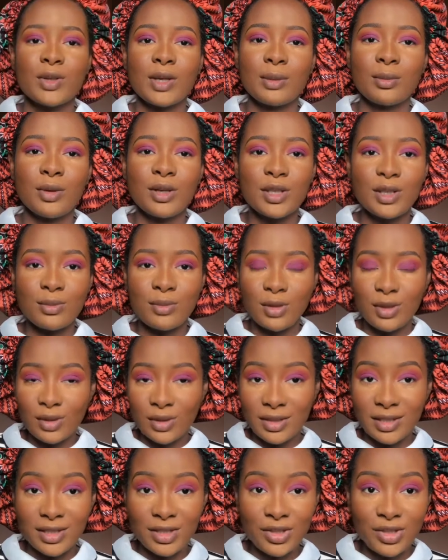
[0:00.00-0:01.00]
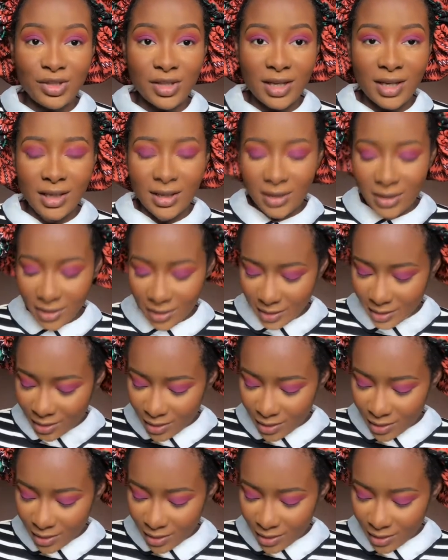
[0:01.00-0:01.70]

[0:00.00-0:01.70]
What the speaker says: I'm going to be using Jade.